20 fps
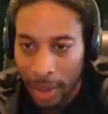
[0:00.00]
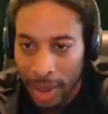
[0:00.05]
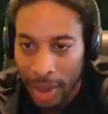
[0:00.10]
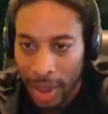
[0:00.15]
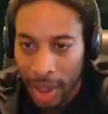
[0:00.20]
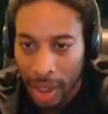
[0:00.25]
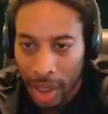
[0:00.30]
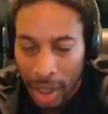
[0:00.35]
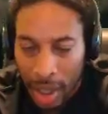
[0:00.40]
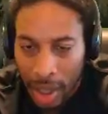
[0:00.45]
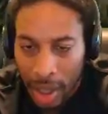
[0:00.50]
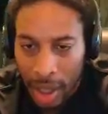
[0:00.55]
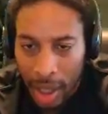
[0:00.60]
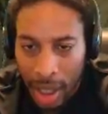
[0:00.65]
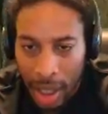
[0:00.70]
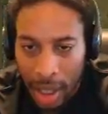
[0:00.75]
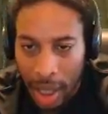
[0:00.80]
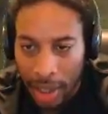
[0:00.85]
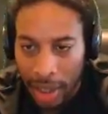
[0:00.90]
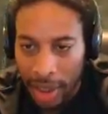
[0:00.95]
yet.
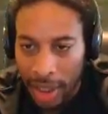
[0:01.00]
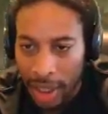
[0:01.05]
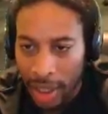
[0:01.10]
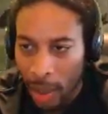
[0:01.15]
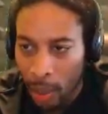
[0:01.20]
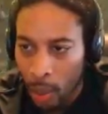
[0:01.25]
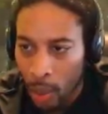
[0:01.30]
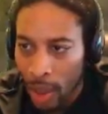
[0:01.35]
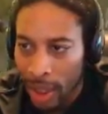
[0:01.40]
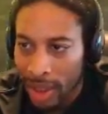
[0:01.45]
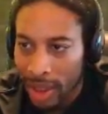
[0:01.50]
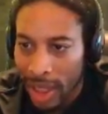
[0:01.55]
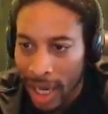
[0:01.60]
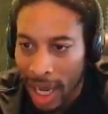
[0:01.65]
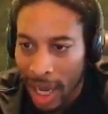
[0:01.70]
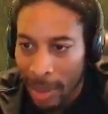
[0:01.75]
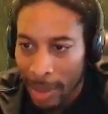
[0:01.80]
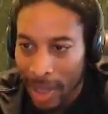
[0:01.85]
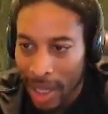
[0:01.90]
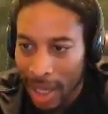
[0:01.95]
I did that one
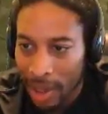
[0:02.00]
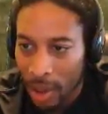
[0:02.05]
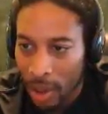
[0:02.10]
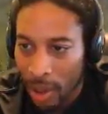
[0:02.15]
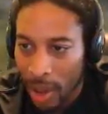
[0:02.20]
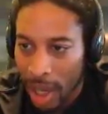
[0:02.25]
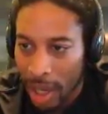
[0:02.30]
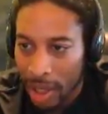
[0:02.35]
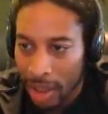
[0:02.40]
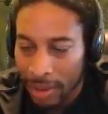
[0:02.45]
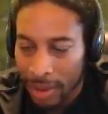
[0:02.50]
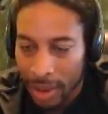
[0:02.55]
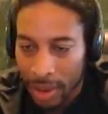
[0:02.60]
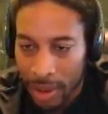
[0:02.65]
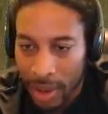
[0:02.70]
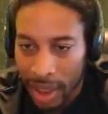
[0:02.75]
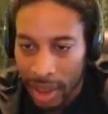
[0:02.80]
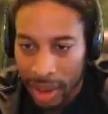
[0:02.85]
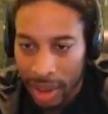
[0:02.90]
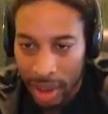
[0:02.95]
time, and I know I'll never
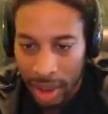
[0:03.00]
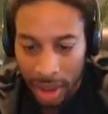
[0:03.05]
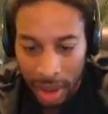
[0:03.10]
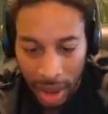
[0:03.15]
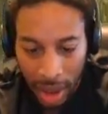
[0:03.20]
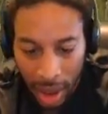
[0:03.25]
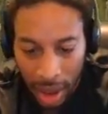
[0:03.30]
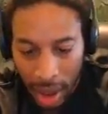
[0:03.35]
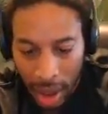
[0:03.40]
do that shit again.